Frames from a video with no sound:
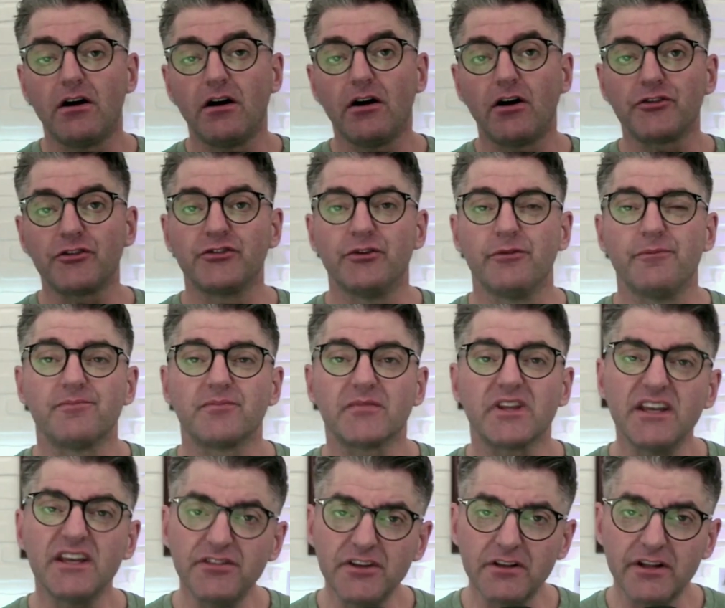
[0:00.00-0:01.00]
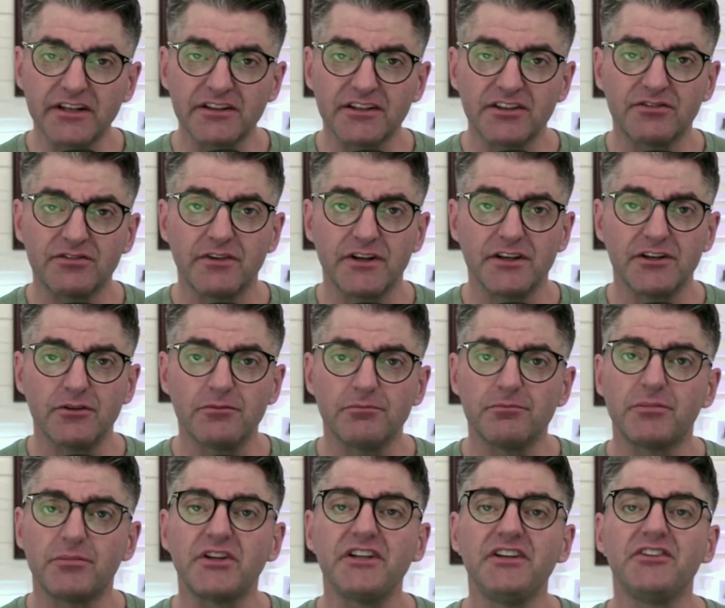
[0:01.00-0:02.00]
Also, if you like this video,
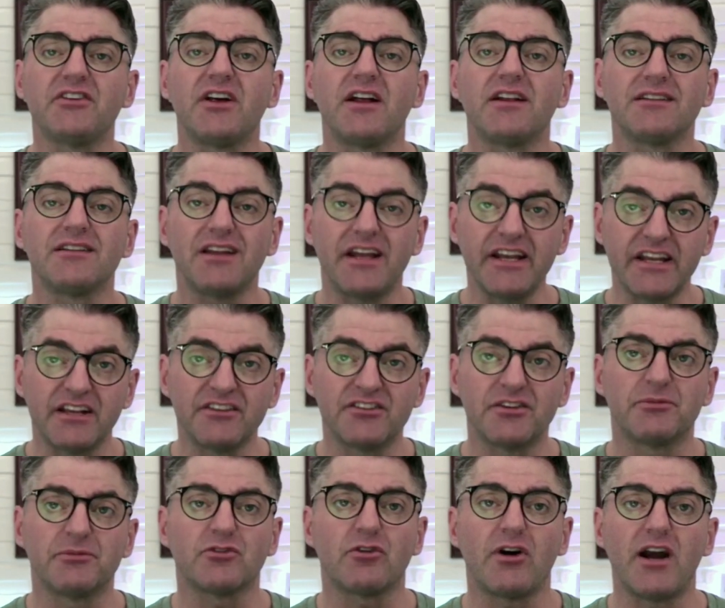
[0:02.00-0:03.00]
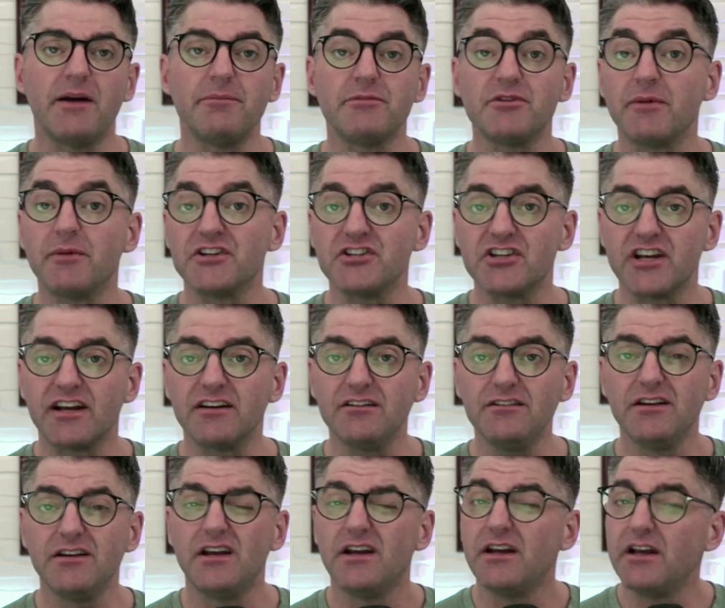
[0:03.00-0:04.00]
please like and subscribe to my
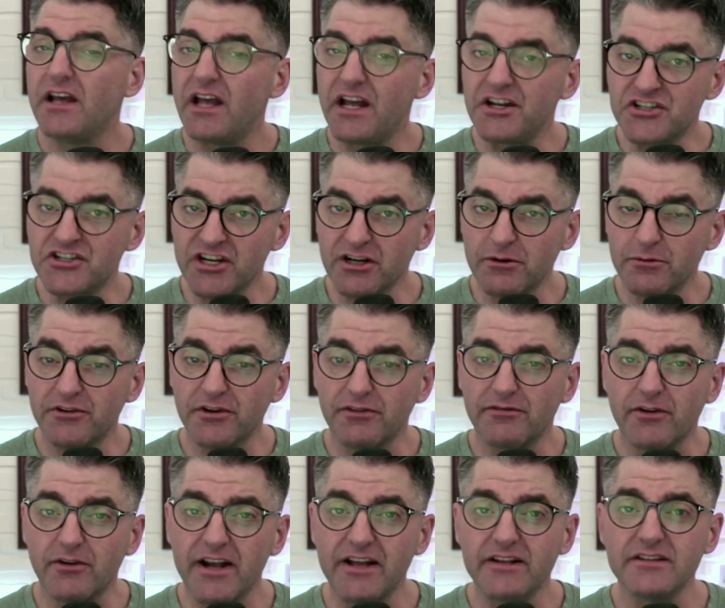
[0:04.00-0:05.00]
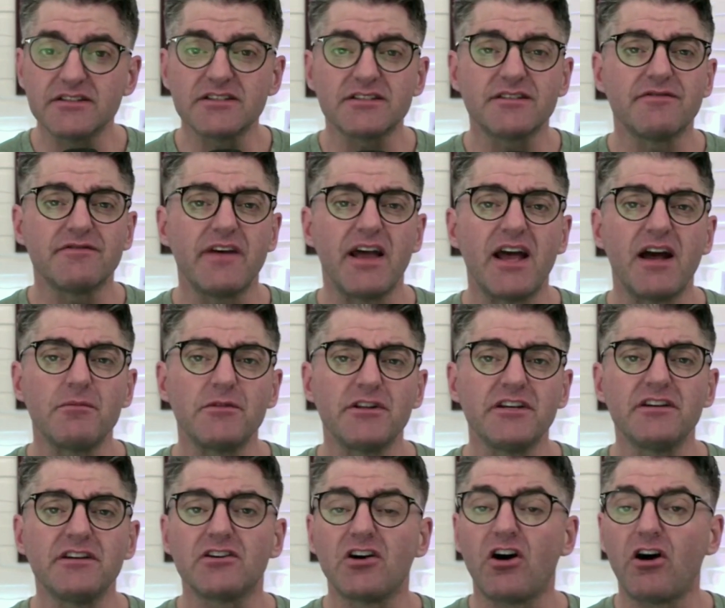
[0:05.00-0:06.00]
channel and share it with your friends,
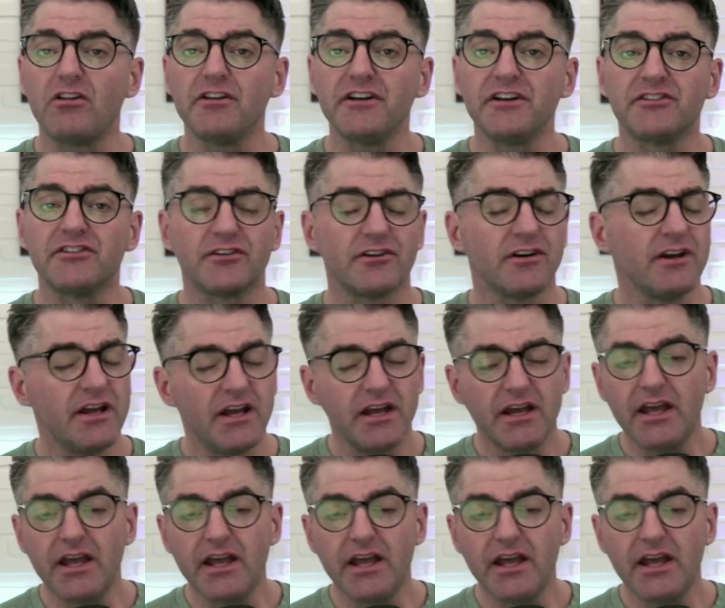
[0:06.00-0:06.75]
family, colleagues, or